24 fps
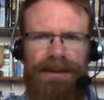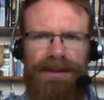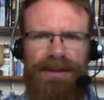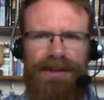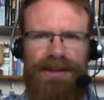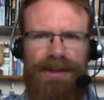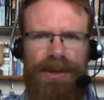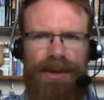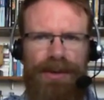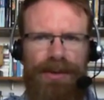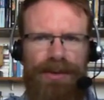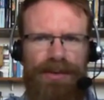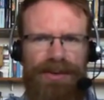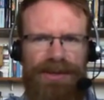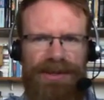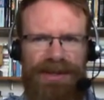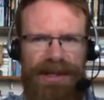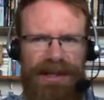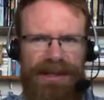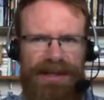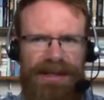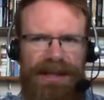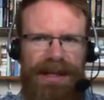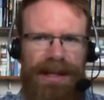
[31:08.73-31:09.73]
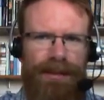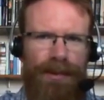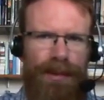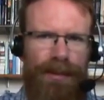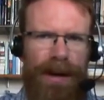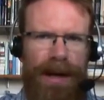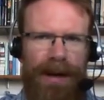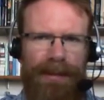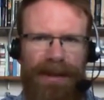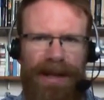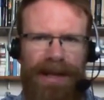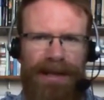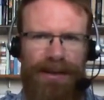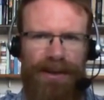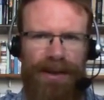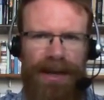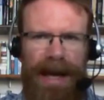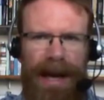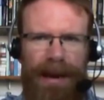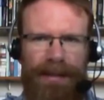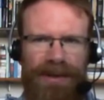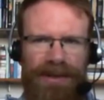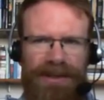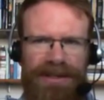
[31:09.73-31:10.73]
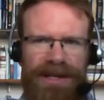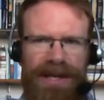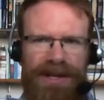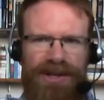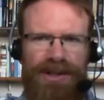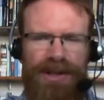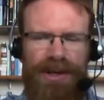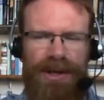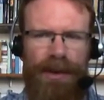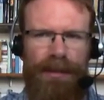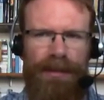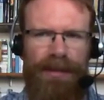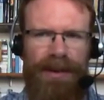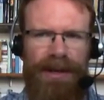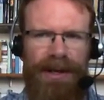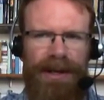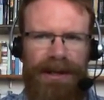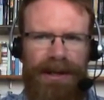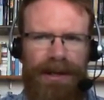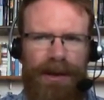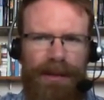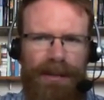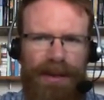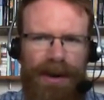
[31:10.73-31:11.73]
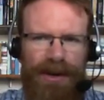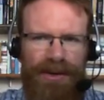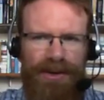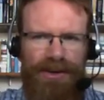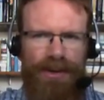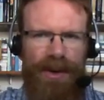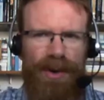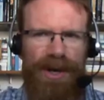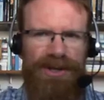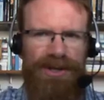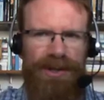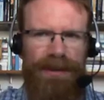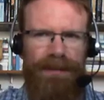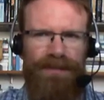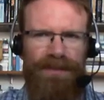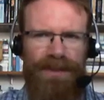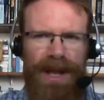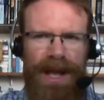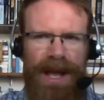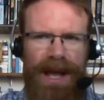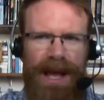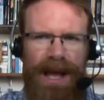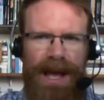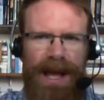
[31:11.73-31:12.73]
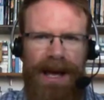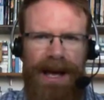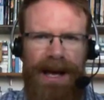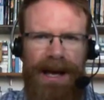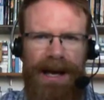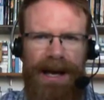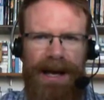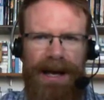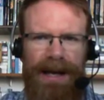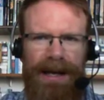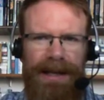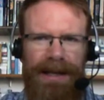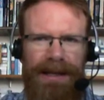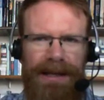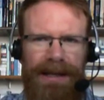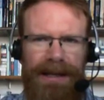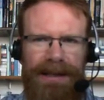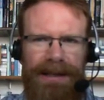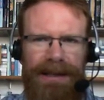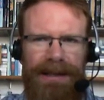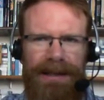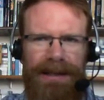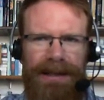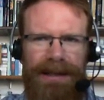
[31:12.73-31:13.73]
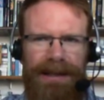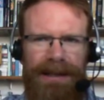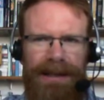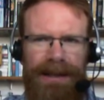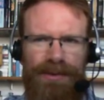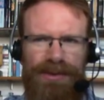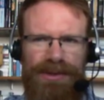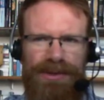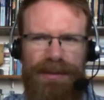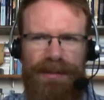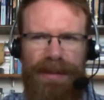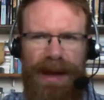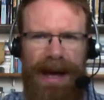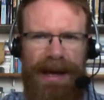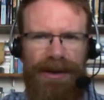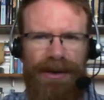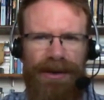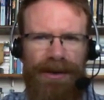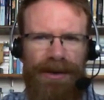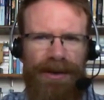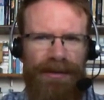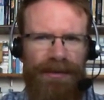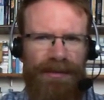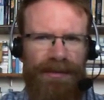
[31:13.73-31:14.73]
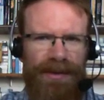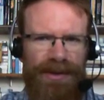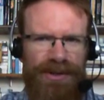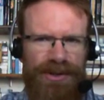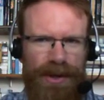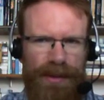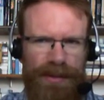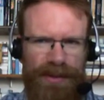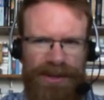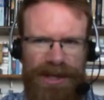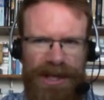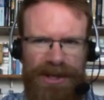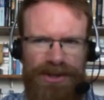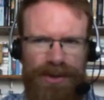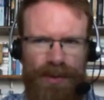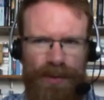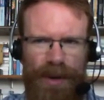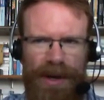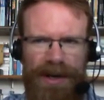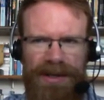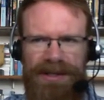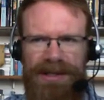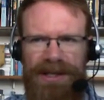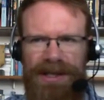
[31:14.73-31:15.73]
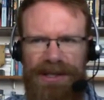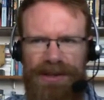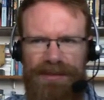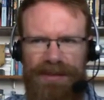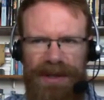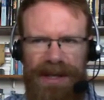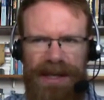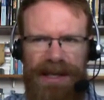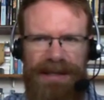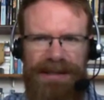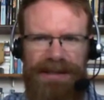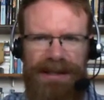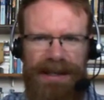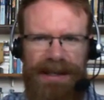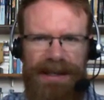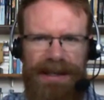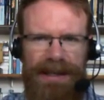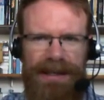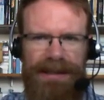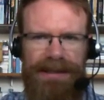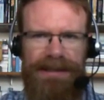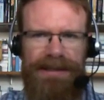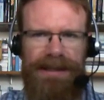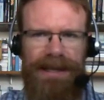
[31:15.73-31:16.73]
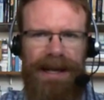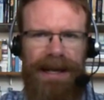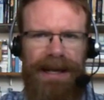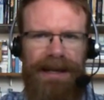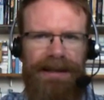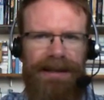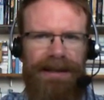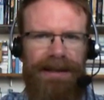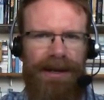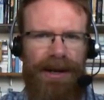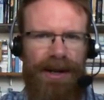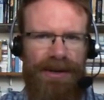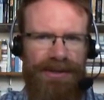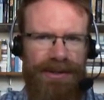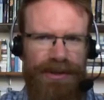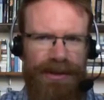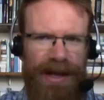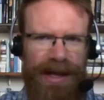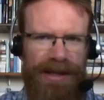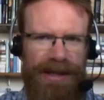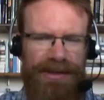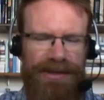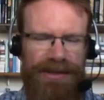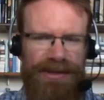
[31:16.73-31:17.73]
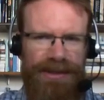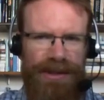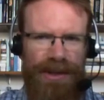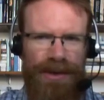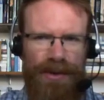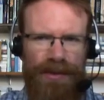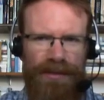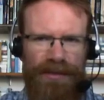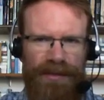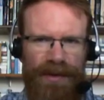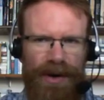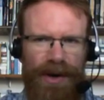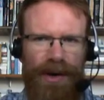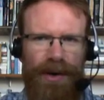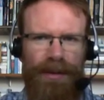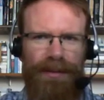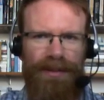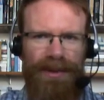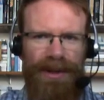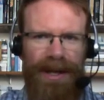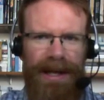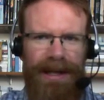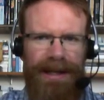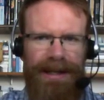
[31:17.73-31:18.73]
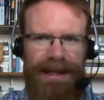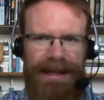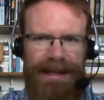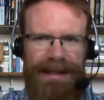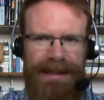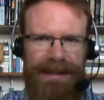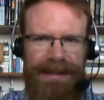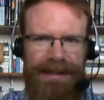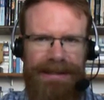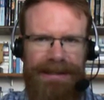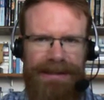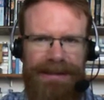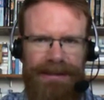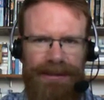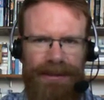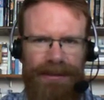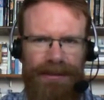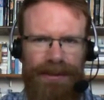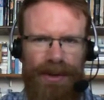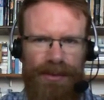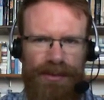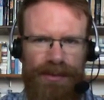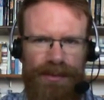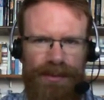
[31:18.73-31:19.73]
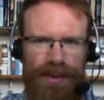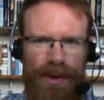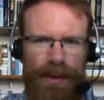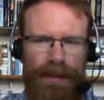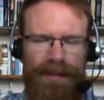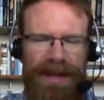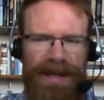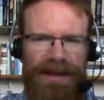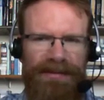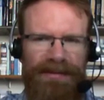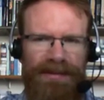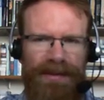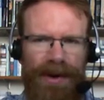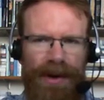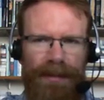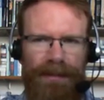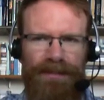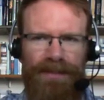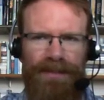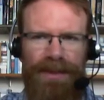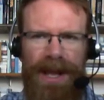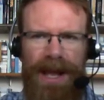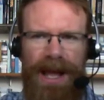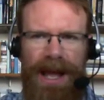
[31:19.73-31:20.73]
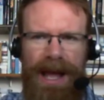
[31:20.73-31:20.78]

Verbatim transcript: so since the Hebrew Bible had no capitalization no, and no punctuation, uh, it was a matter of interpretation where a sentence begins and ends, and it also has no verb like is, no, no be verb.